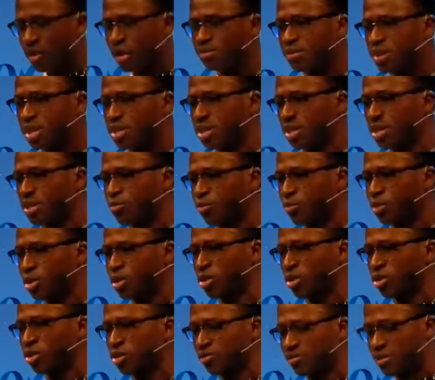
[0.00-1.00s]
developed as a
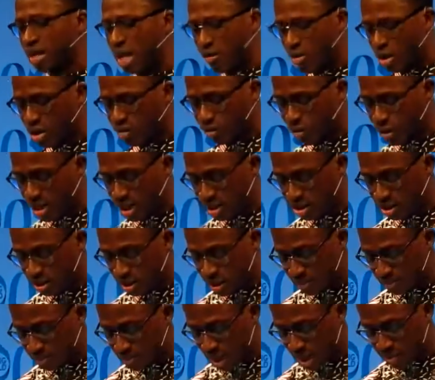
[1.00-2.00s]
result of direct
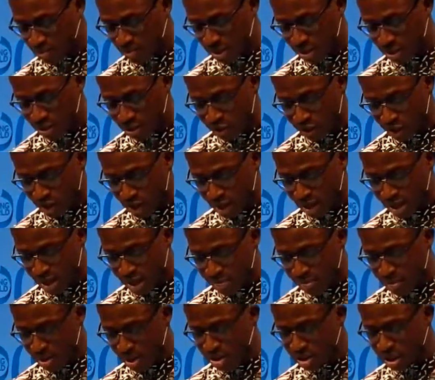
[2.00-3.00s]
relationships I made during
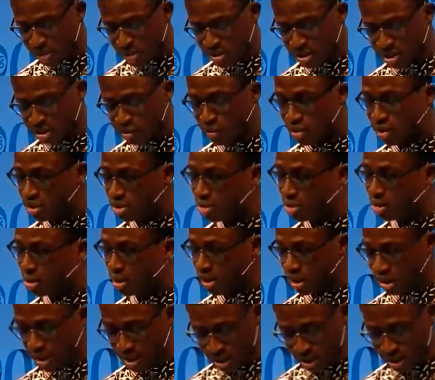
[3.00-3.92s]
my time as a Queen's Young